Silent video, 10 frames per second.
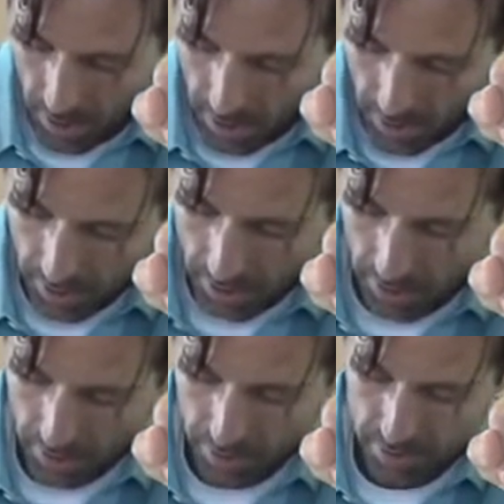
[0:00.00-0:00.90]
It
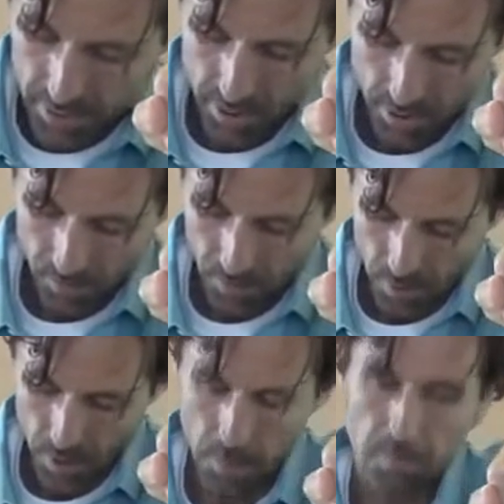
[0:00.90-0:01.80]
is
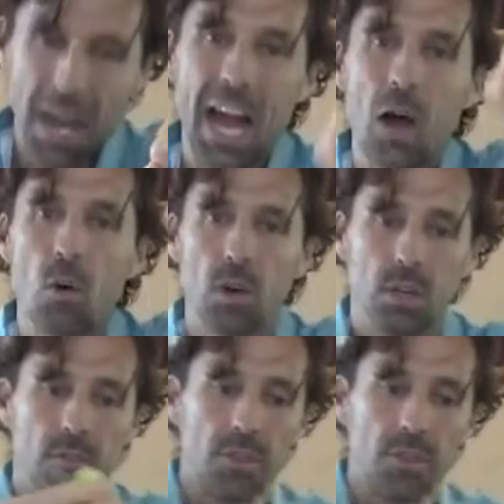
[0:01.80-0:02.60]
the power,